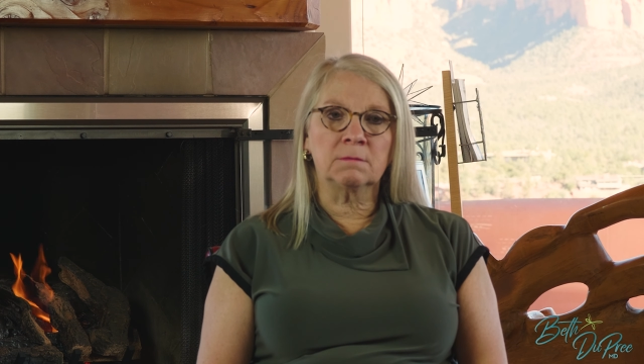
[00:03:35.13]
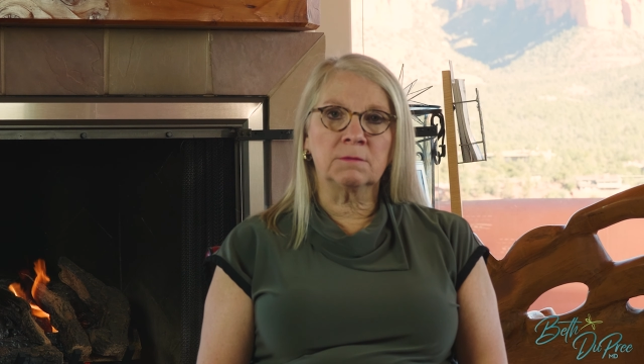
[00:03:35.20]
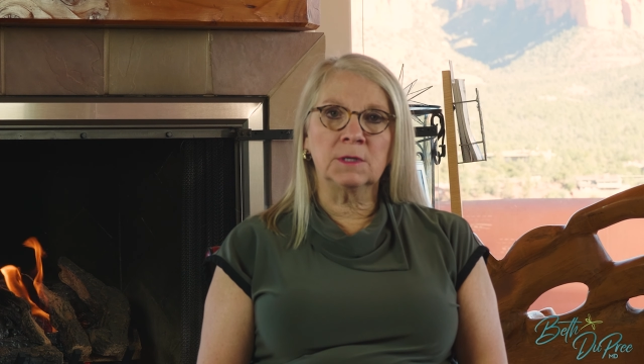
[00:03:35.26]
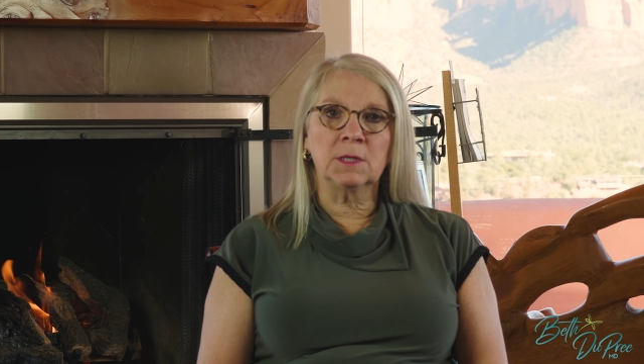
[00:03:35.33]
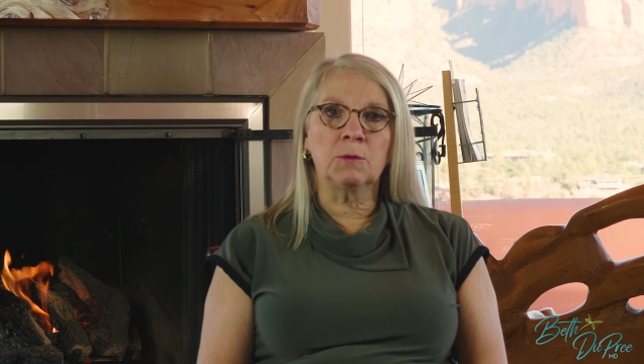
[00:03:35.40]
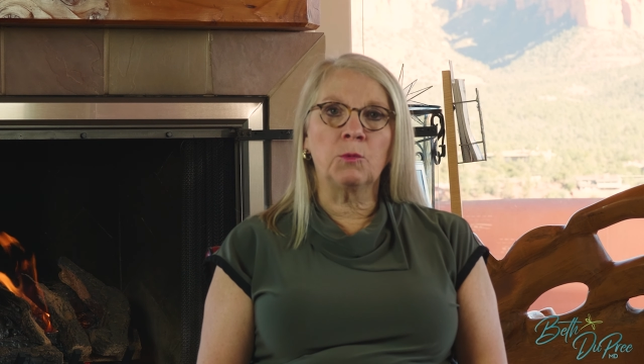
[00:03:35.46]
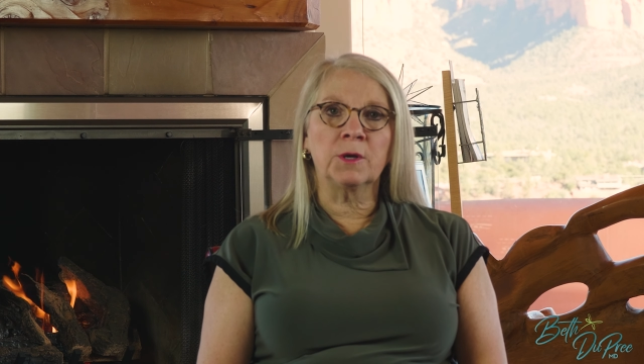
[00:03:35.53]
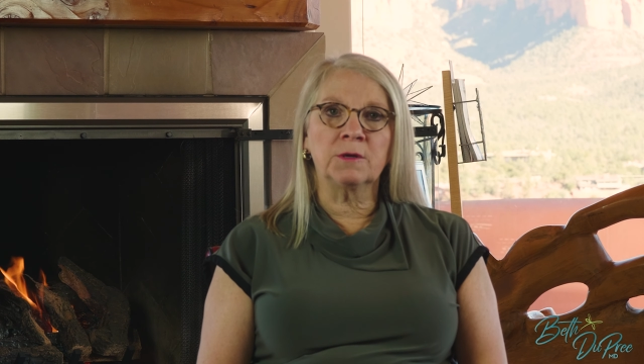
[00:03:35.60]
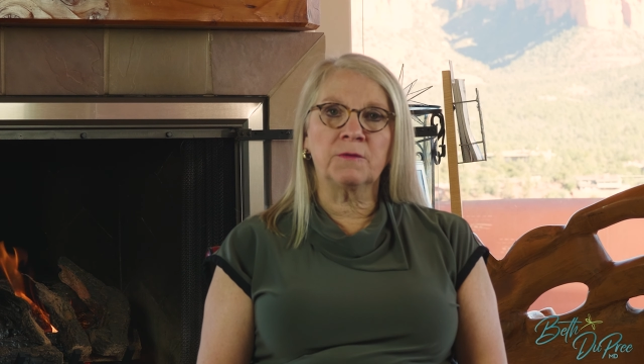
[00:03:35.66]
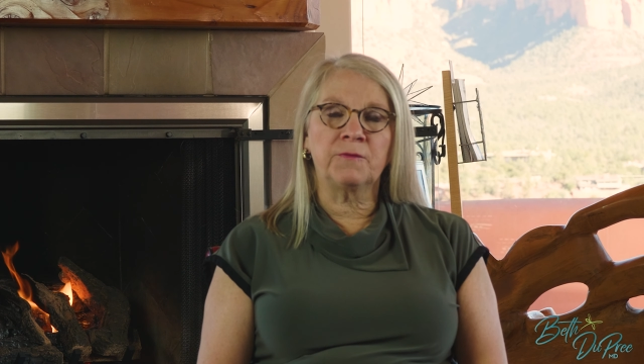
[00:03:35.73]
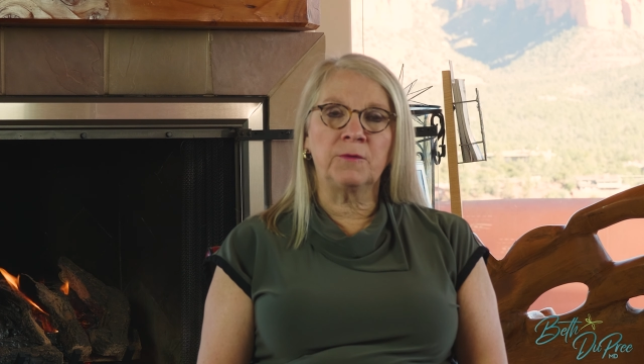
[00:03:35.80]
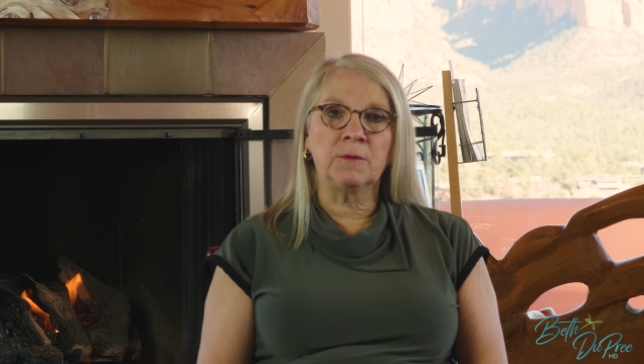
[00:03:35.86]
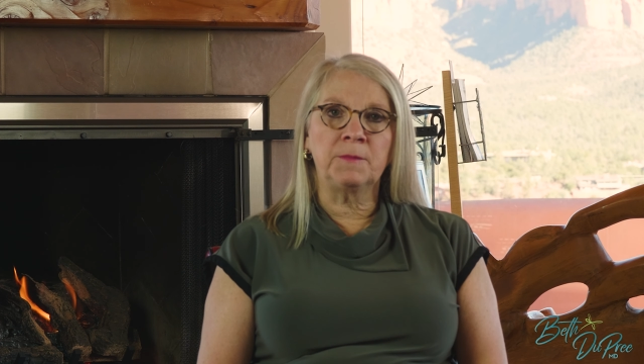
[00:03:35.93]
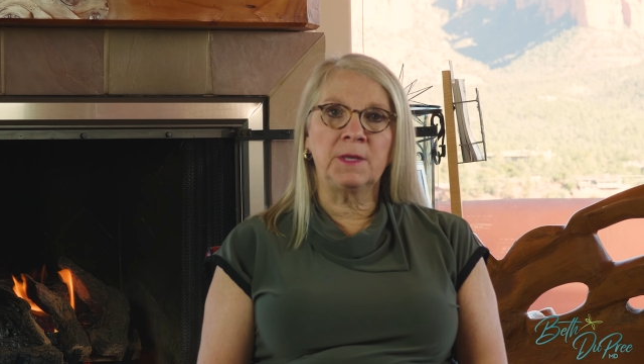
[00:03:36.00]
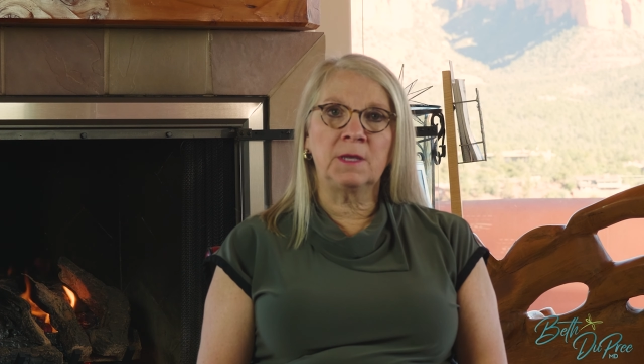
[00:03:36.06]
really
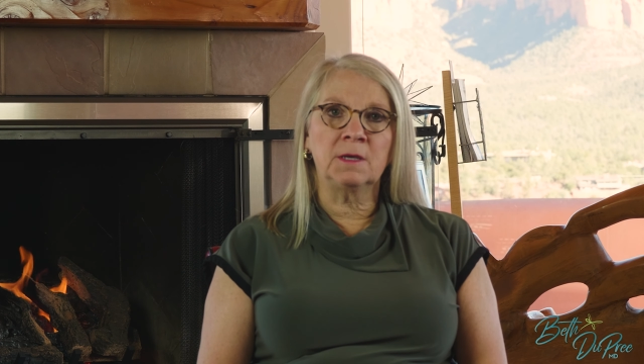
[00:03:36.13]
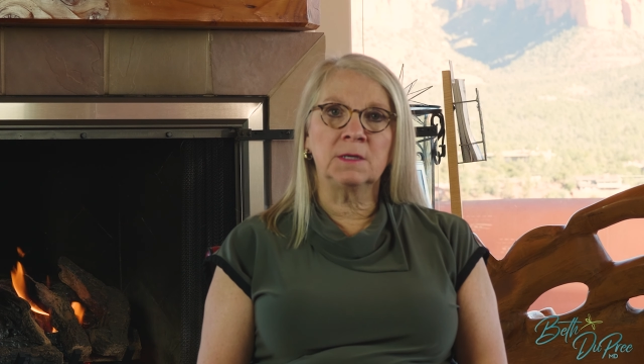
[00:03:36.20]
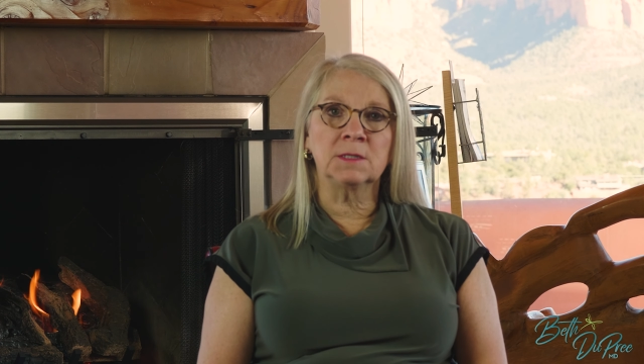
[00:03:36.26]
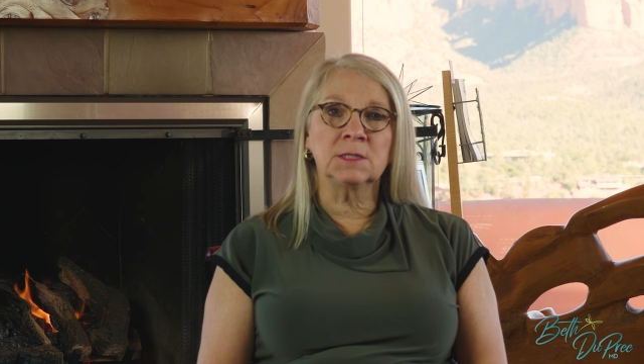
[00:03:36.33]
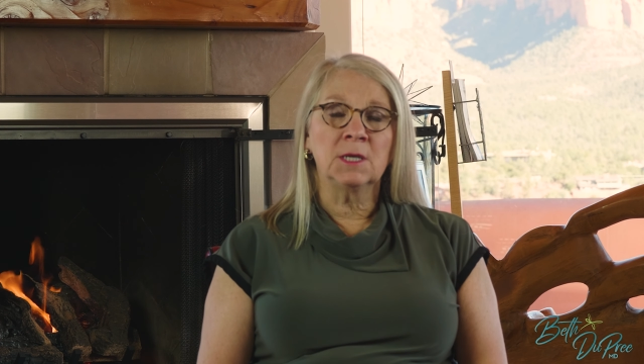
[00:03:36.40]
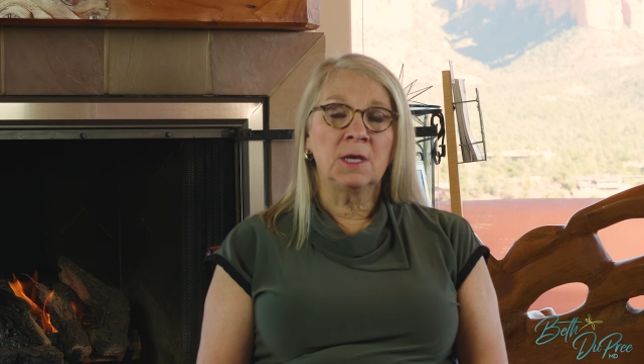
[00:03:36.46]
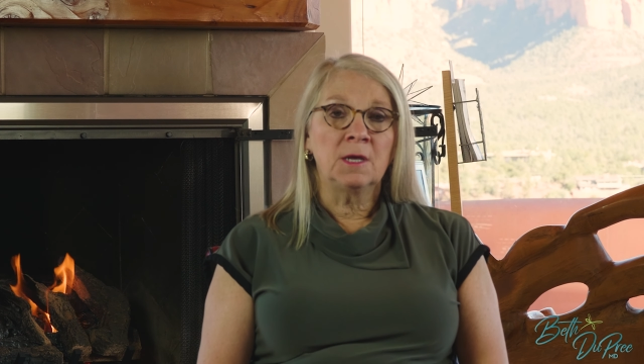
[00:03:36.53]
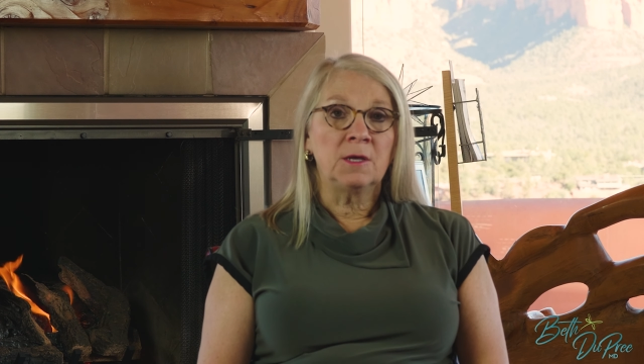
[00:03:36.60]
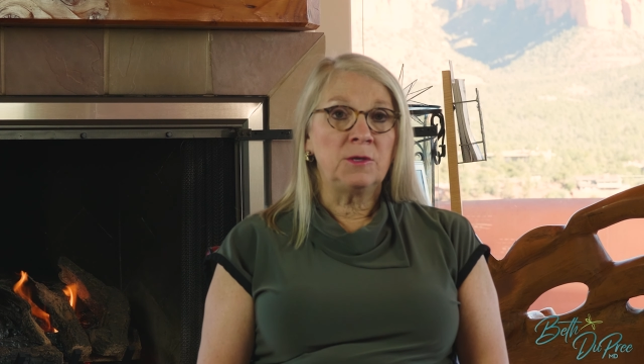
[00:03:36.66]
wonderful because